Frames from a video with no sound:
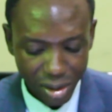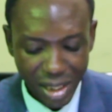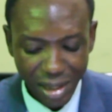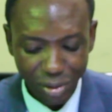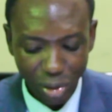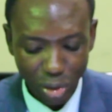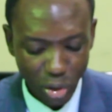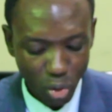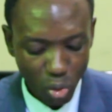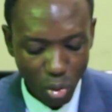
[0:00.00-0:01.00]
Tell
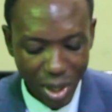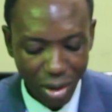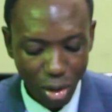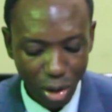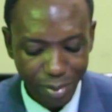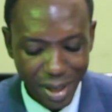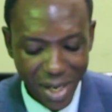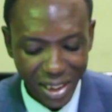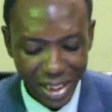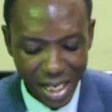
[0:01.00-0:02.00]
those who are called by
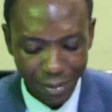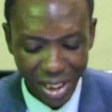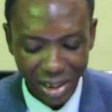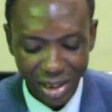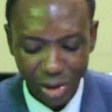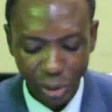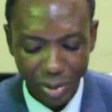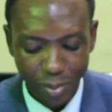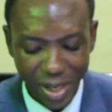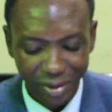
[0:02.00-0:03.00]
my name that they should
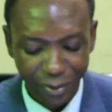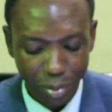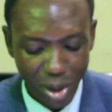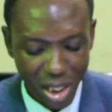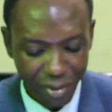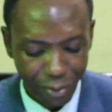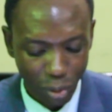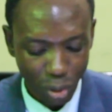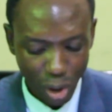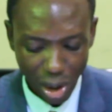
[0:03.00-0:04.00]
depart from
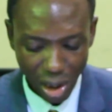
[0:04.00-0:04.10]
evil.